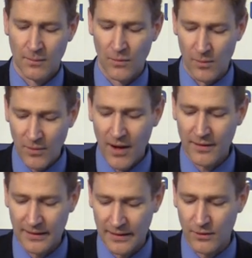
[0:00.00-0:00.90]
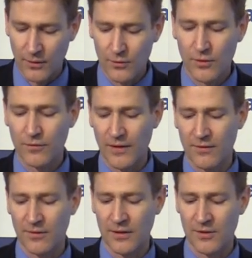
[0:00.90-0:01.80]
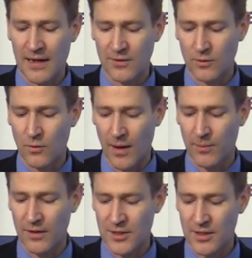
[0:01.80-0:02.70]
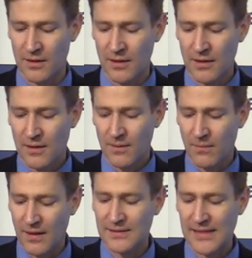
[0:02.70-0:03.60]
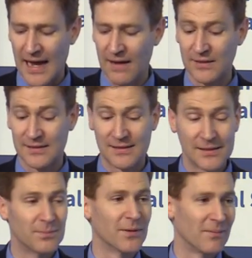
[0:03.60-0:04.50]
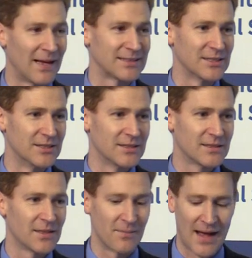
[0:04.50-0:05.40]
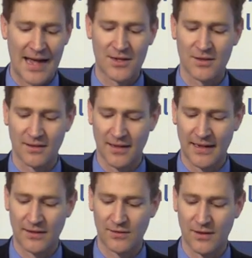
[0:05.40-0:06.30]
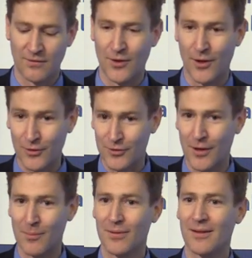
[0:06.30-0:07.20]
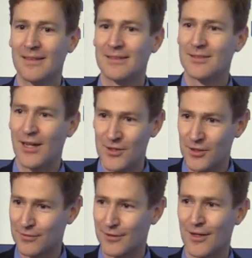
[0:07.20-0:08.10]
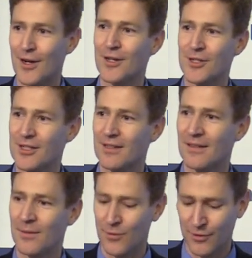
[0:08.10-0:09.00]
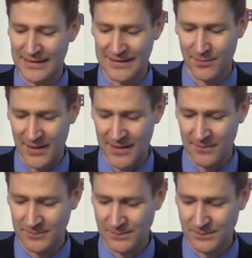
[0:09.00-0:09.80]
More broadly, those who favor international cooperation must have a simple message to match the likes of Donald Trump, Nigel Farage, and Marine Le Pen.